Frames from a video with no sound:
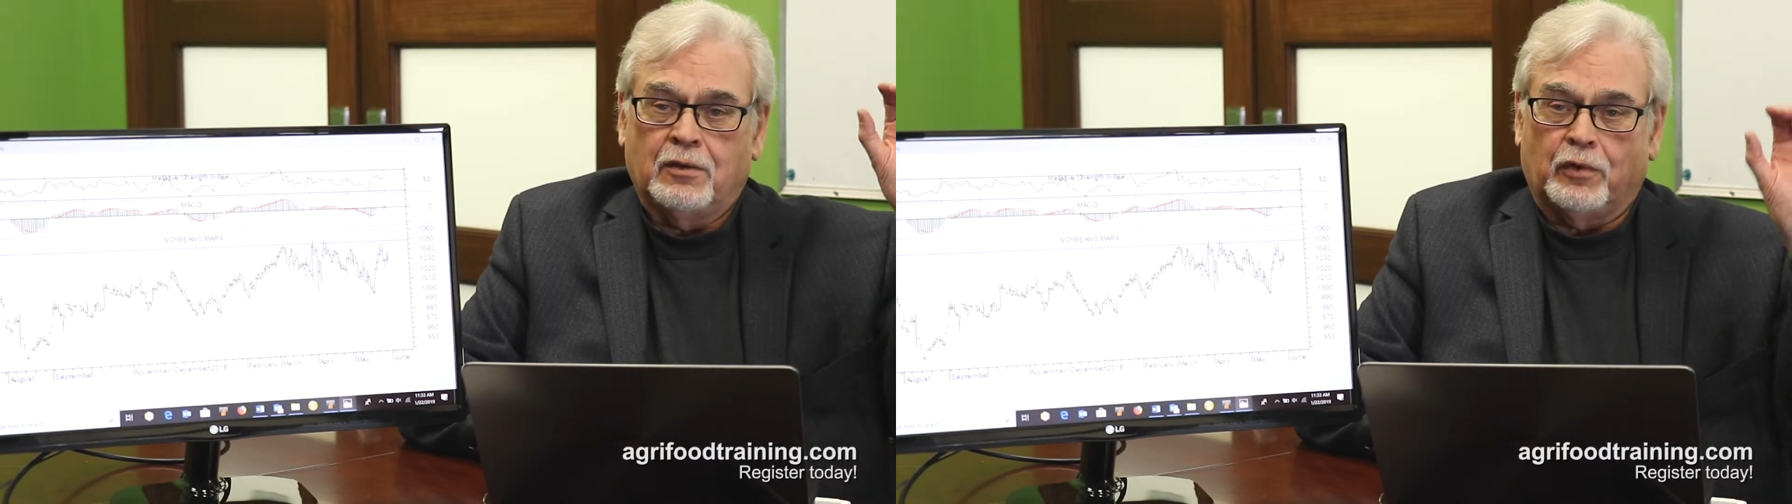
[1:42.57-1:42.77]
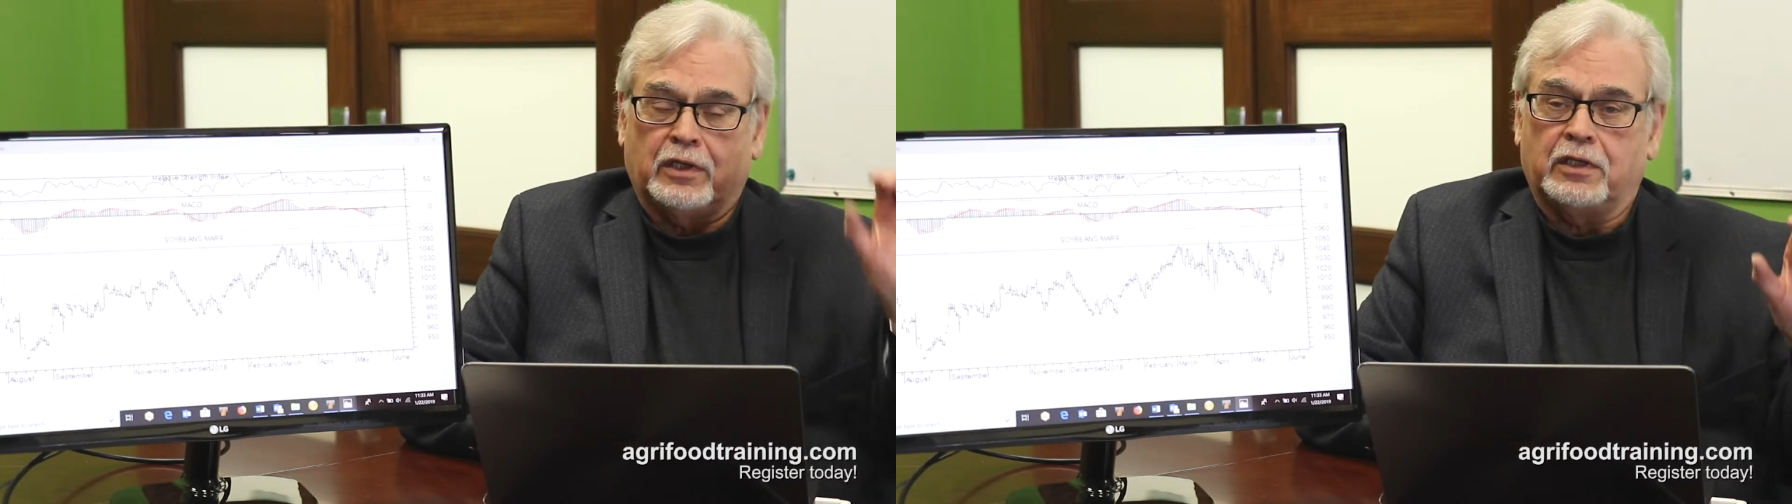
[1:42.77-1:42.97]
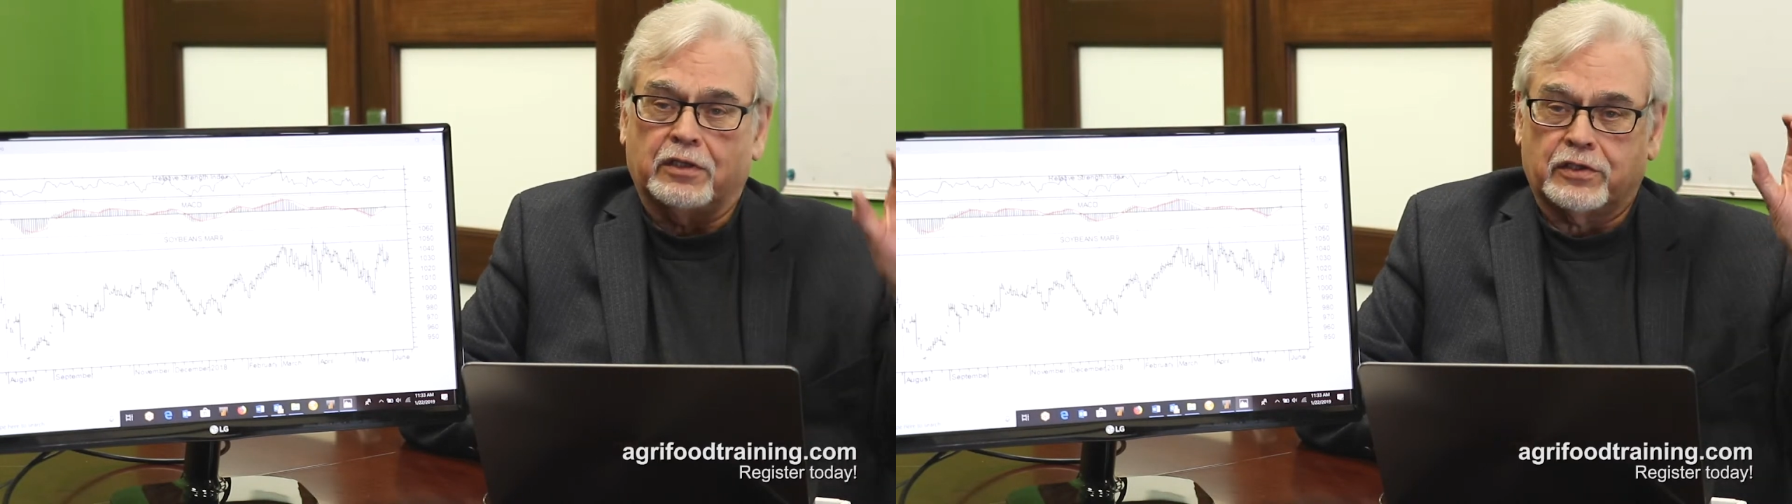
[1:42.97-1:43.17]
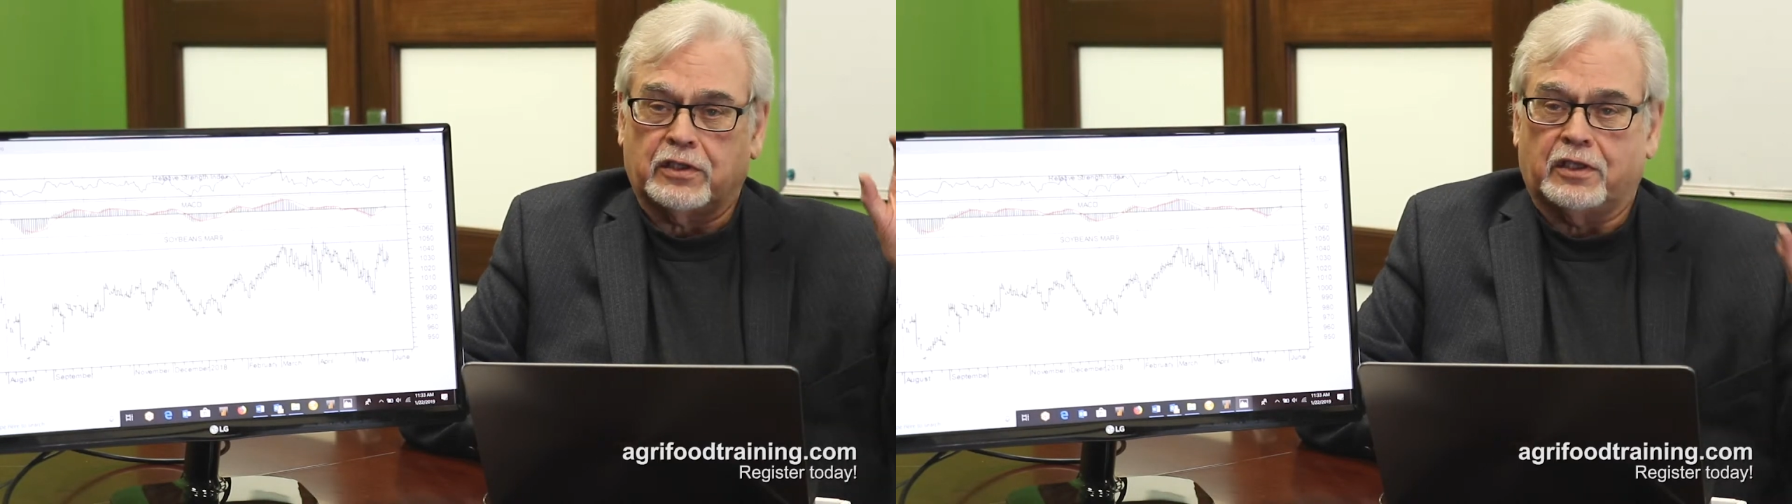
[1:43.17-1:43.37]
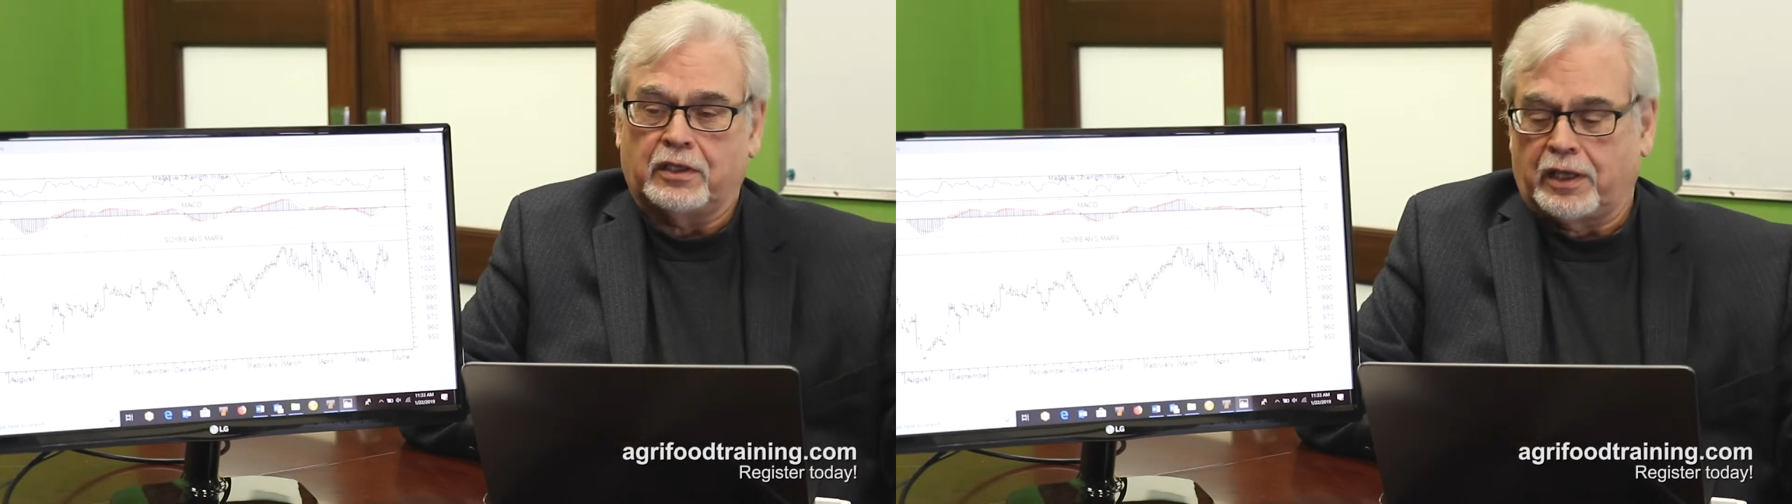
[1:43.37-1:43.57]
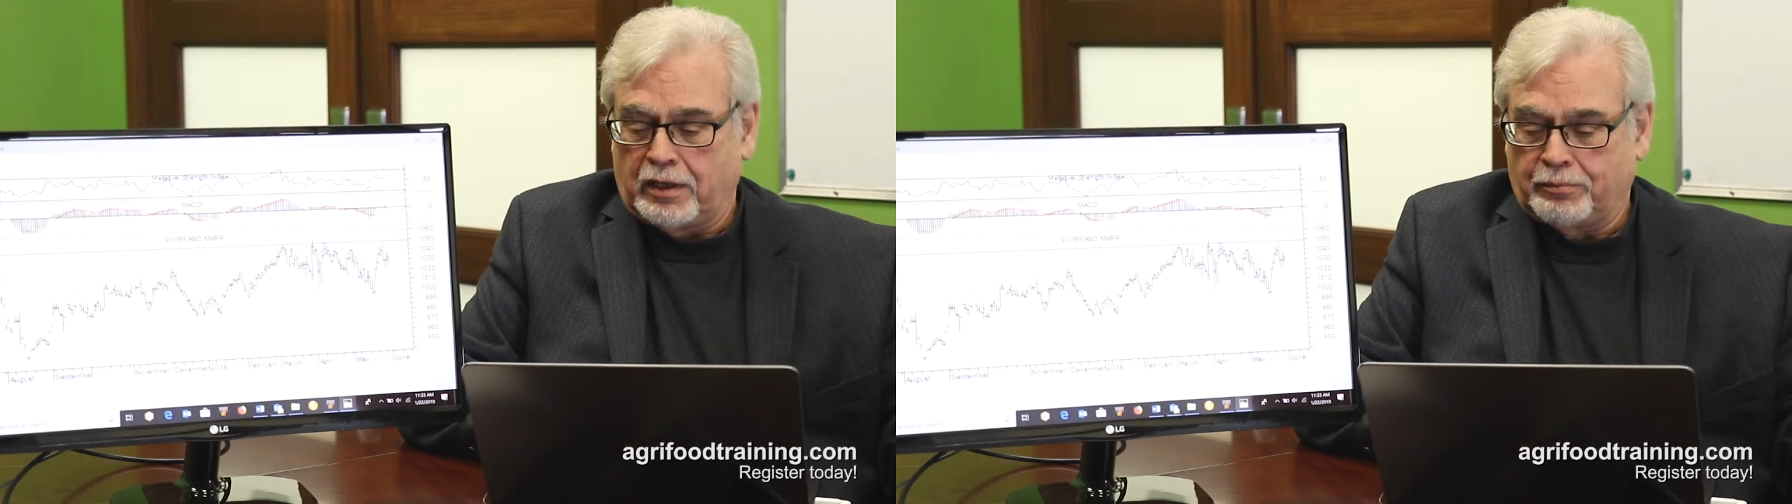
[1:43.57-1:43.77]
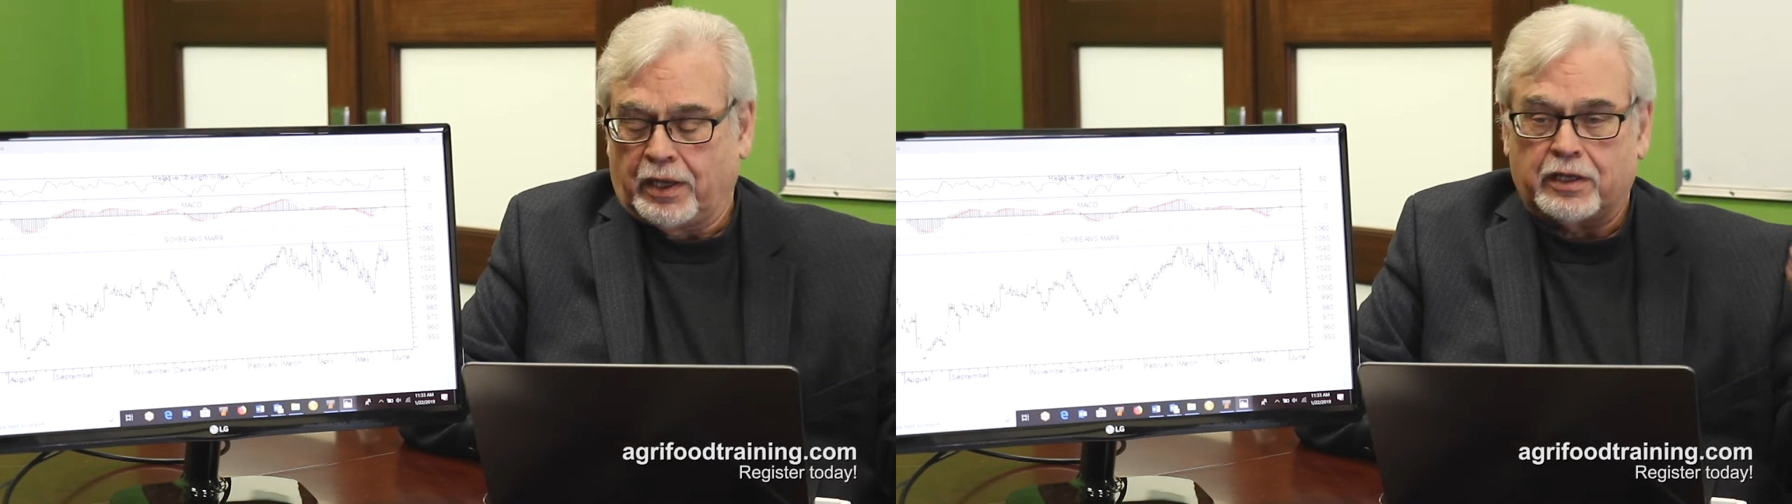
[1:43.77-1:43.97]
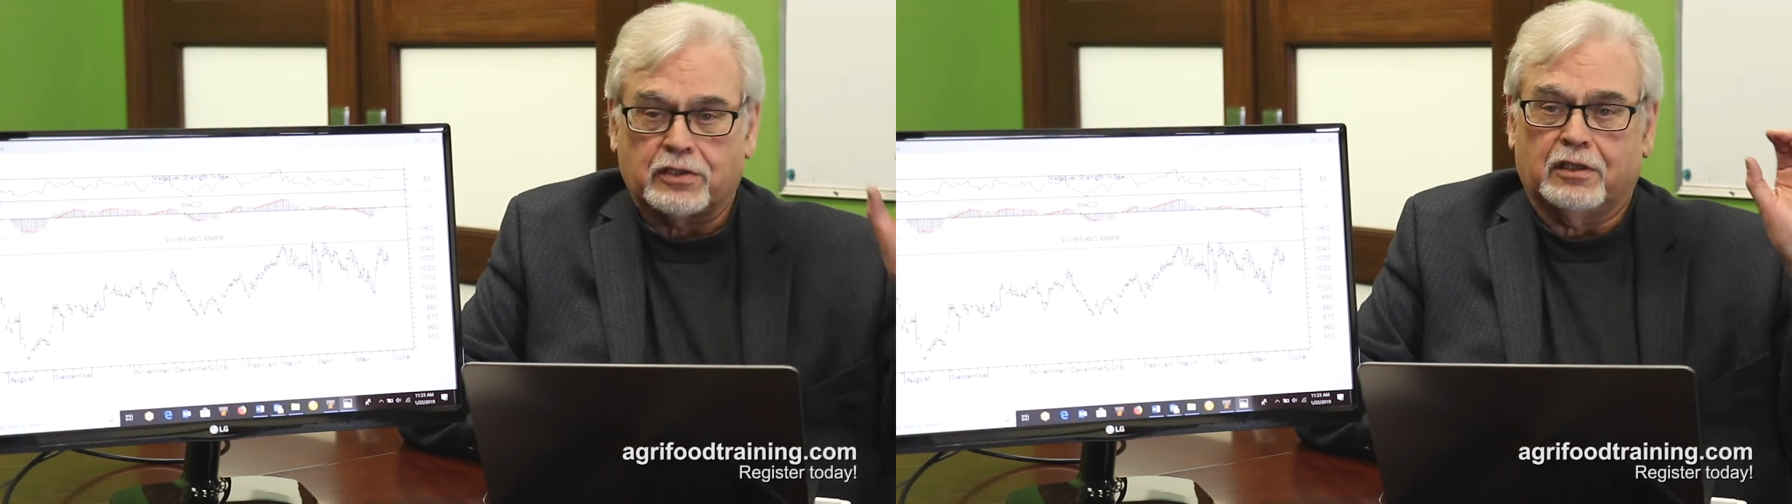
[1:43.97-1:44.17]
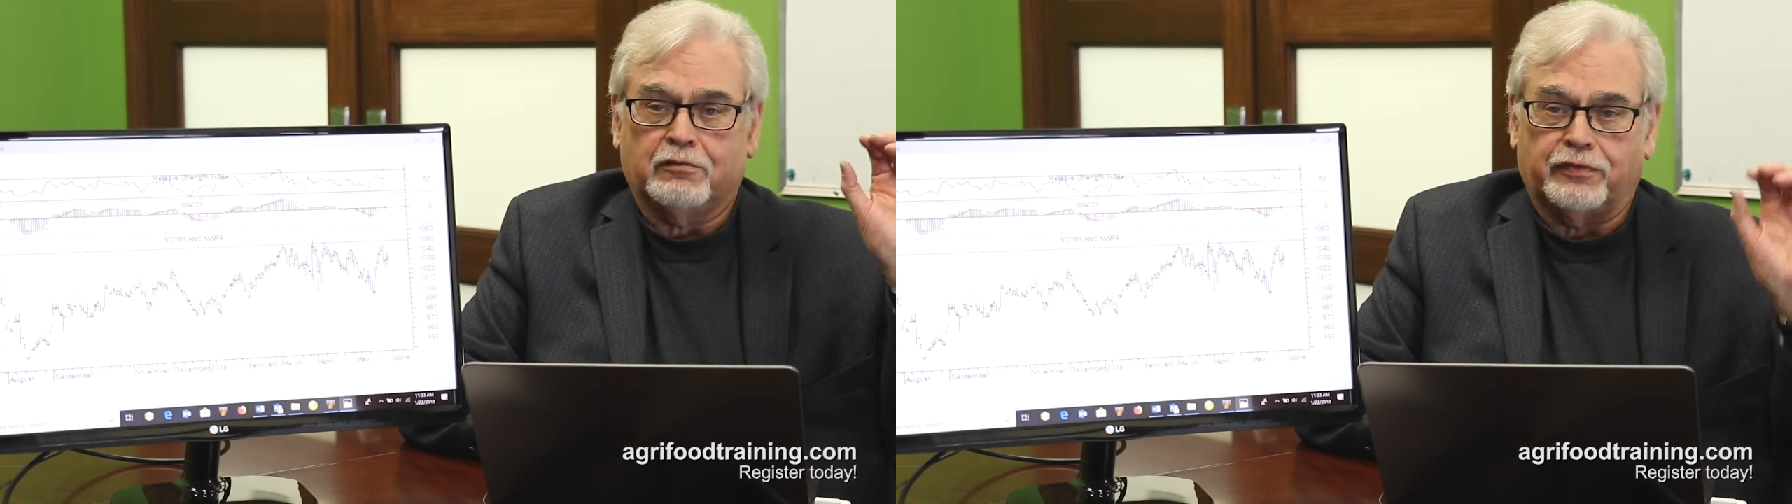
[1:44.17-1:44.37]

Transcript: We need to see a positive